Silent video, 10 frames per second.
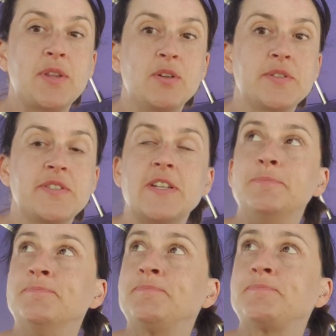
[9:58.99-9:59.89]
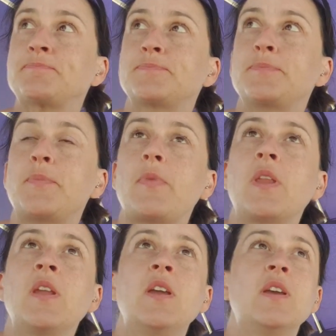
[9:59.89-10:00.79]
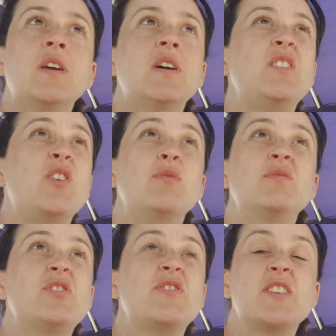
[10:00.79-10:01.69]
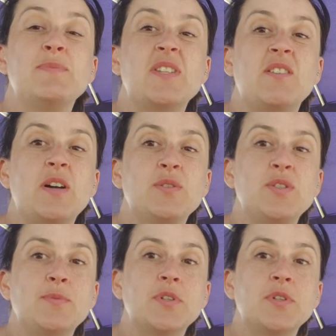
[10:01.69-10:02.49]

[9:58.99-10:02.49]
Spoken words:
by the looks of it, and not stress myself out too